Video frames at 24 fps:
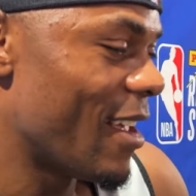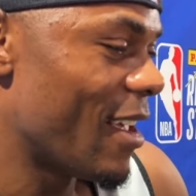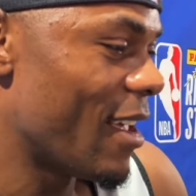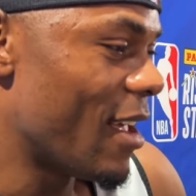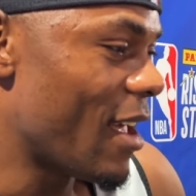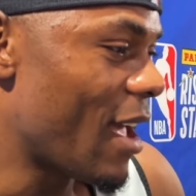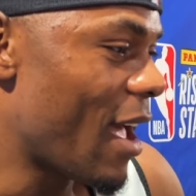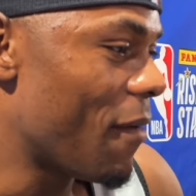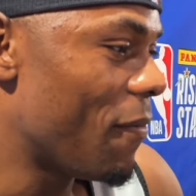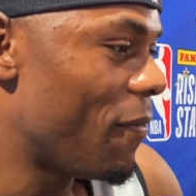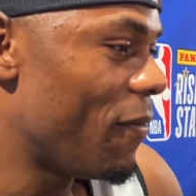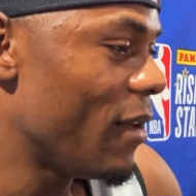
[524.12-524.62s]

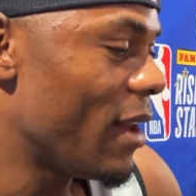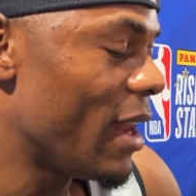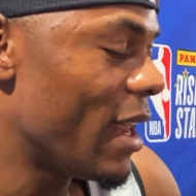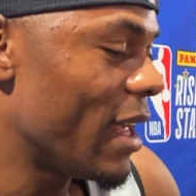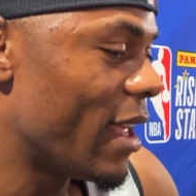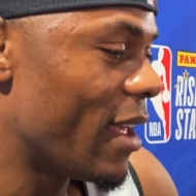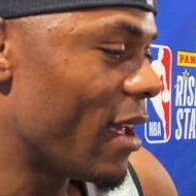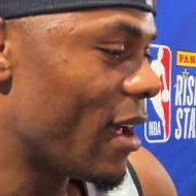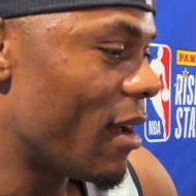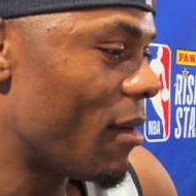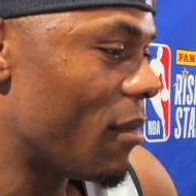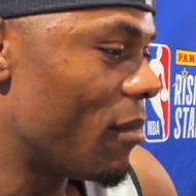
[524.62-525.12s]
I feel
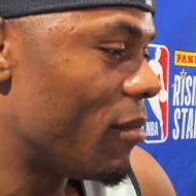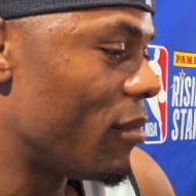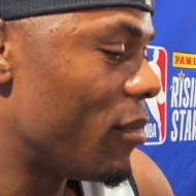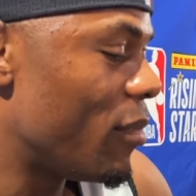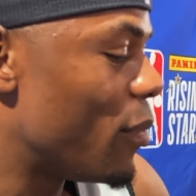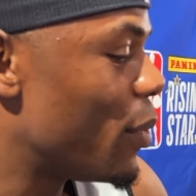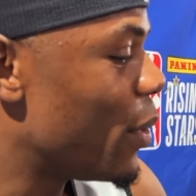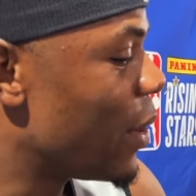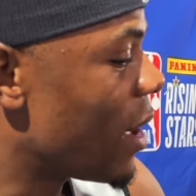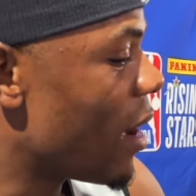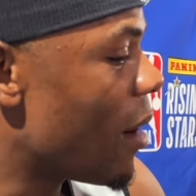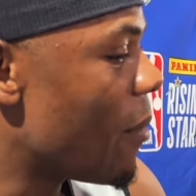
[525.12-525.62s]
like
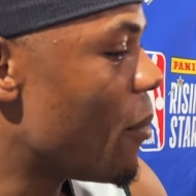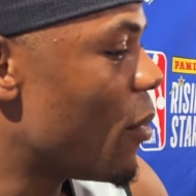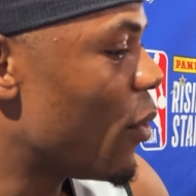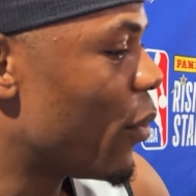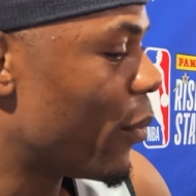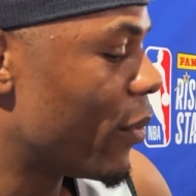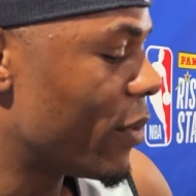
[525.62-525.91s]
we got more